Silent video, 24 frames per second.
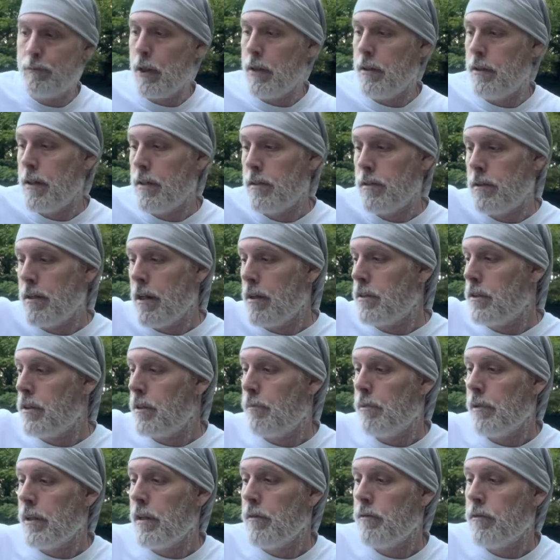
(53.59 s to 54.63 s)
That's the
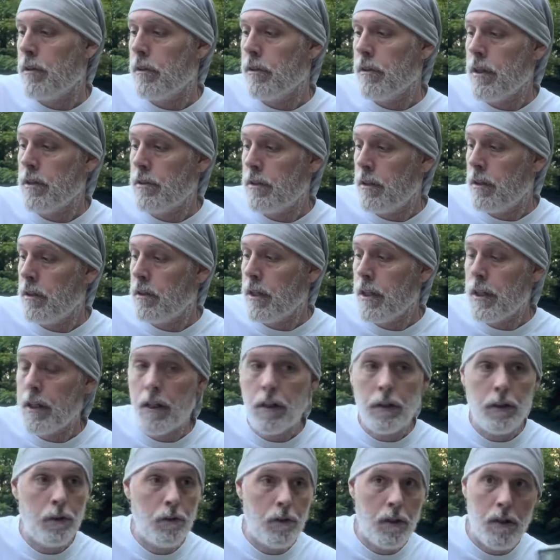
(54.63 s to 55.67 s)
plan for the rest of the night. I
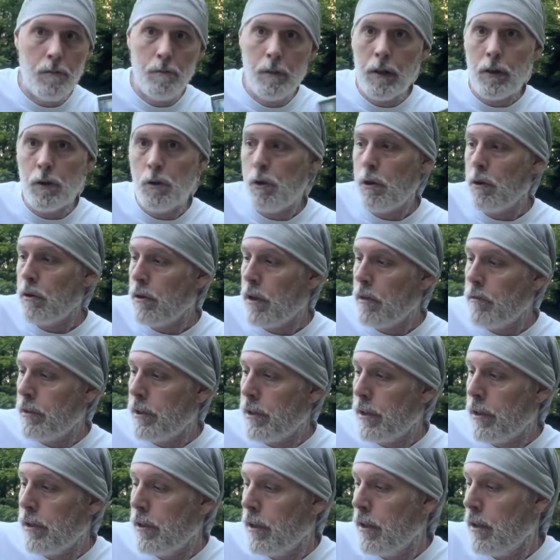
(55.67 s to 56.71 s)
do have my cooler over
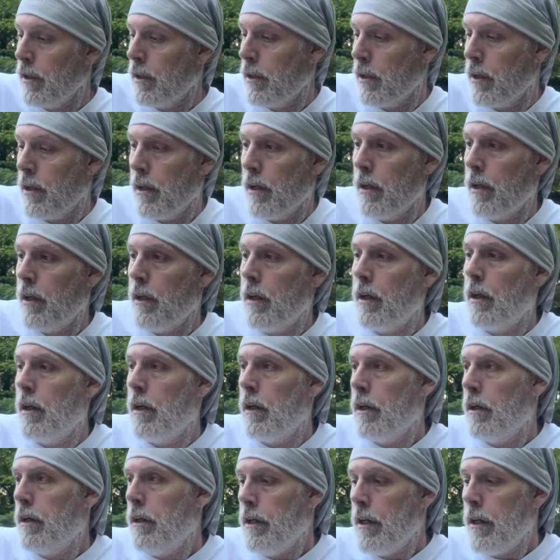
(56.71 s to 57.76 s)
here.
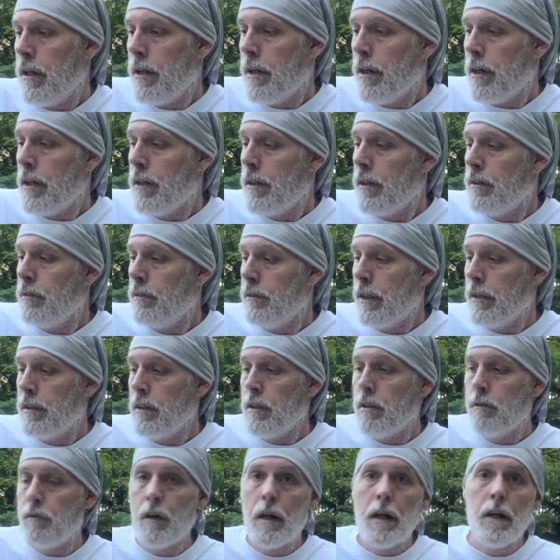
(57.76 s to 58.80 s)
And get
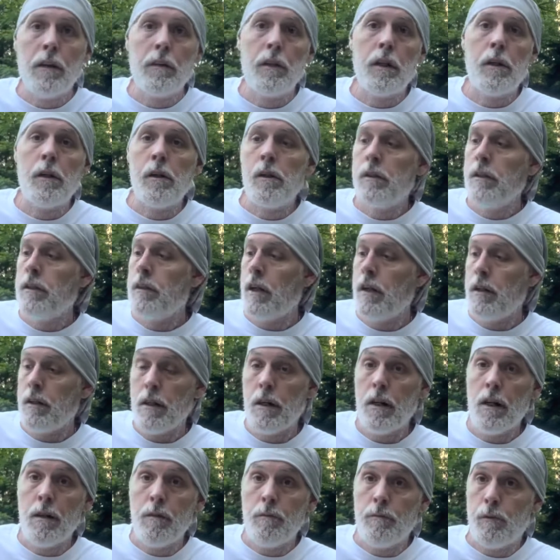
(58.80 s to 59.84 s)
this fire going.
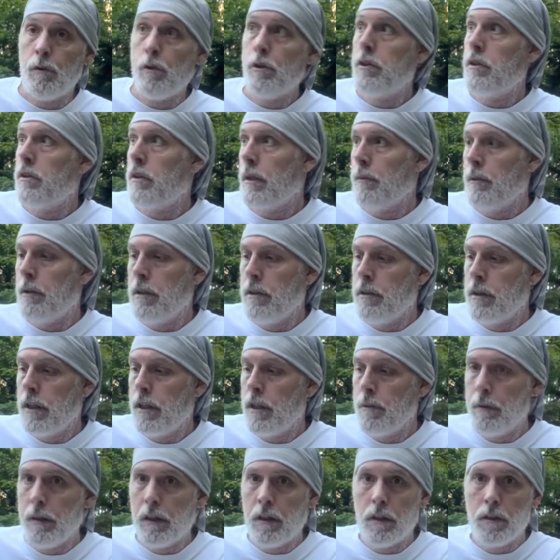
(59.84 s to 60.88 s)
Fortunately, I'm going to need
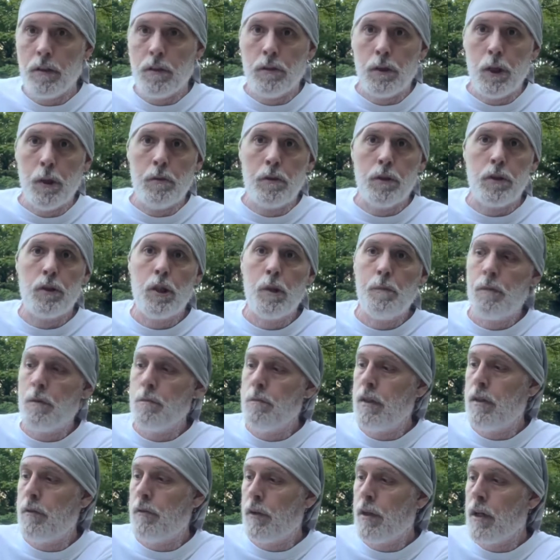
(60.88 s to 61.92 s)
it because stupid
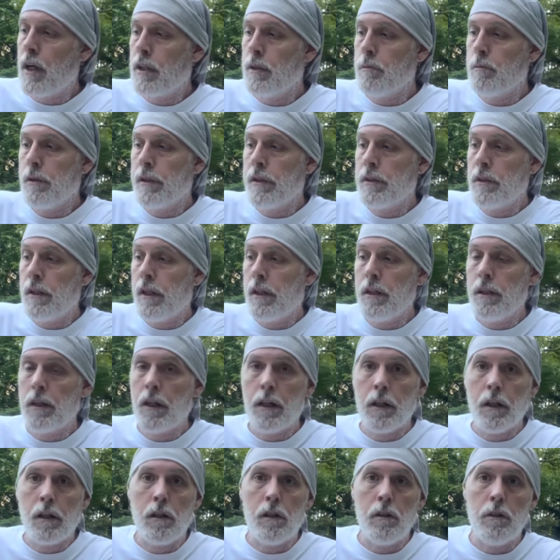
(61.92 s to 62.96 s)
me forgot to bring any
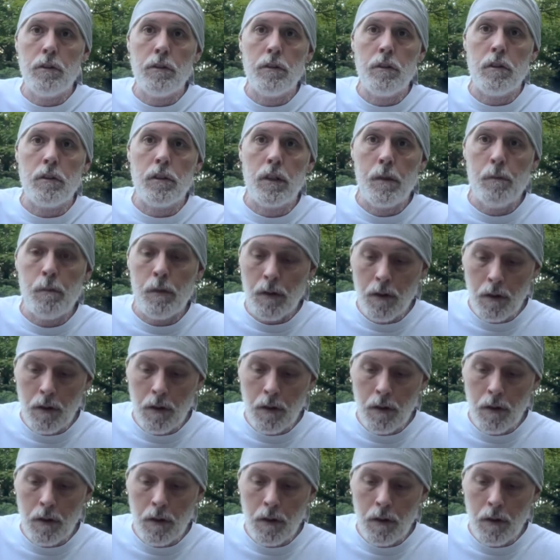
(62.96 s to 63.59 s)
kind of clothes to sleep in.